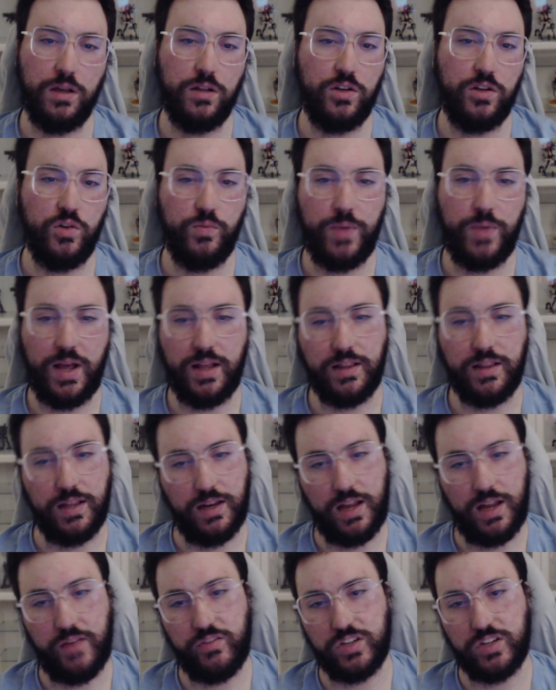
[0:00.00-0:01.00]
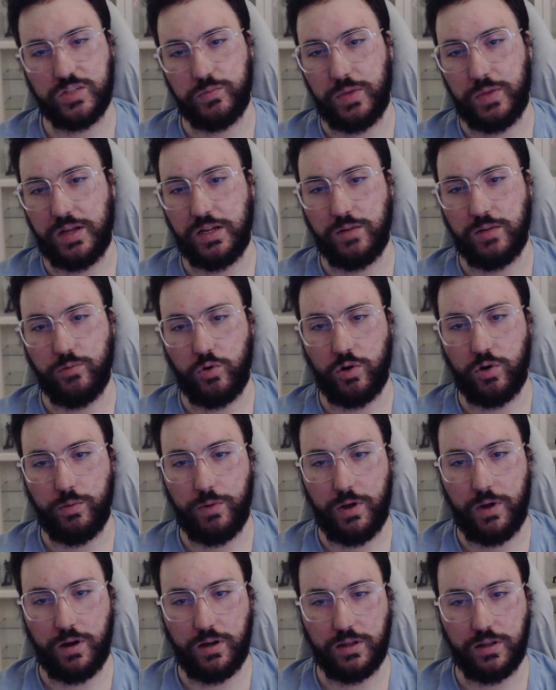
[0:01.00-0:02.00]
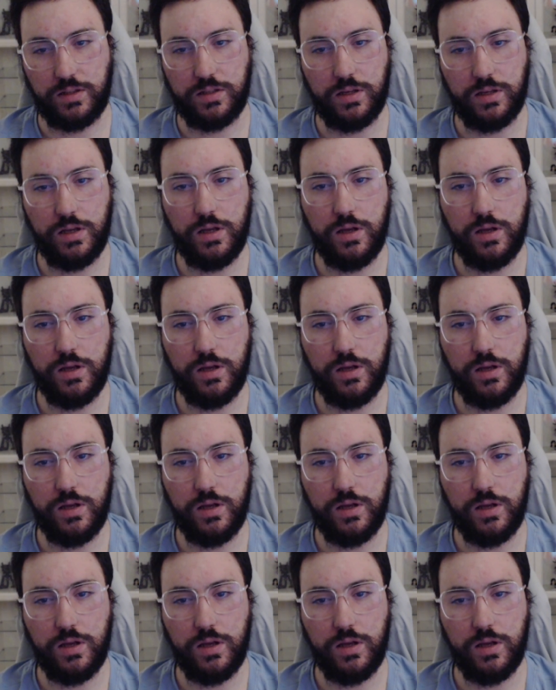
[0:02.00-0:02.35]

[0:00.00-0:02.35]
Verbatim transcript: Too bad they never expanded more upon it.